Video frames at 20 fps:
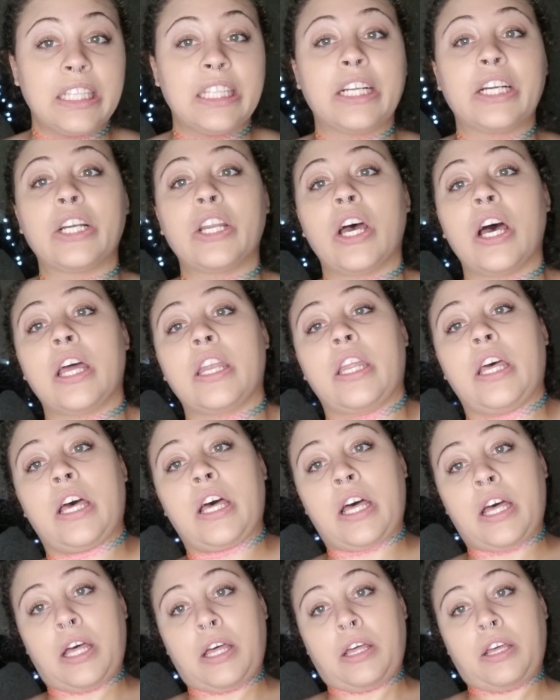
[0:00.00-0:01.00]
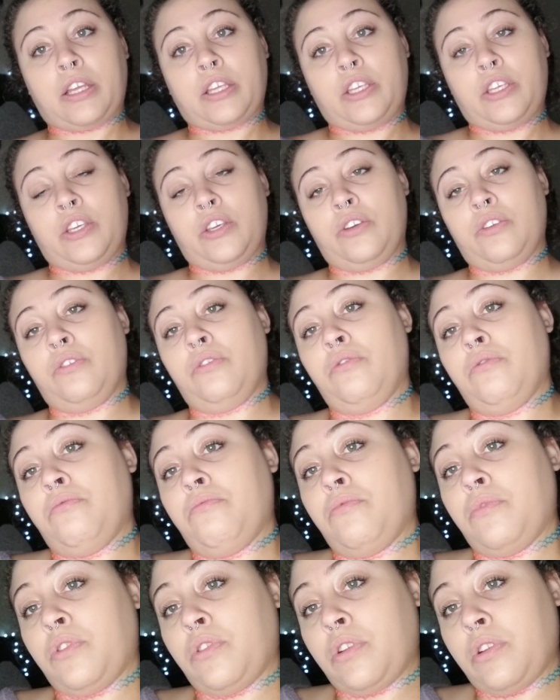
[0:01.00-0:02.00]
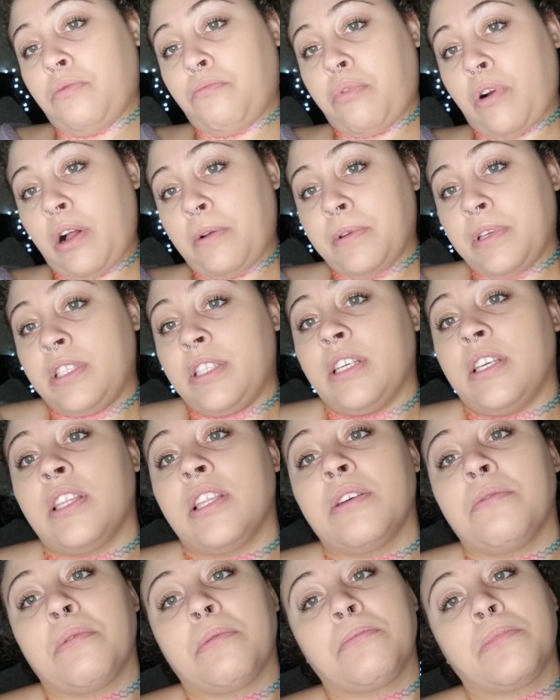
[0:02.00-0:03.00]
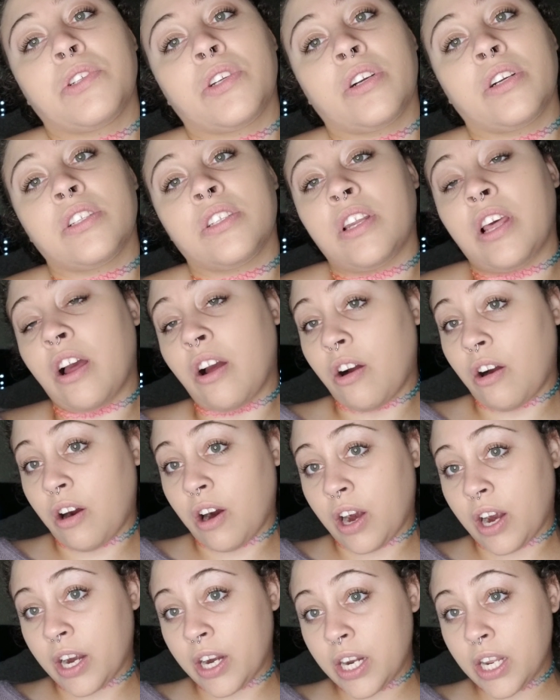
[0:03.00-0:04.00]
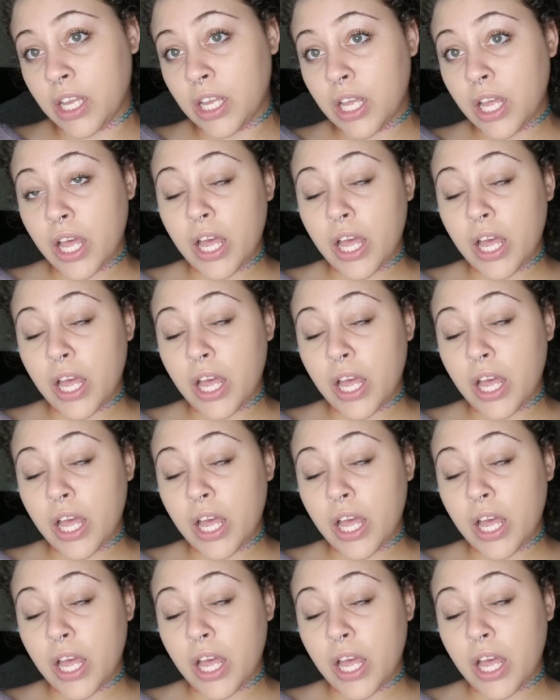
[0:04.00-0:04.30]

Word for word: They're not uh, cute. You can probably see them. I'm sure it's not hard.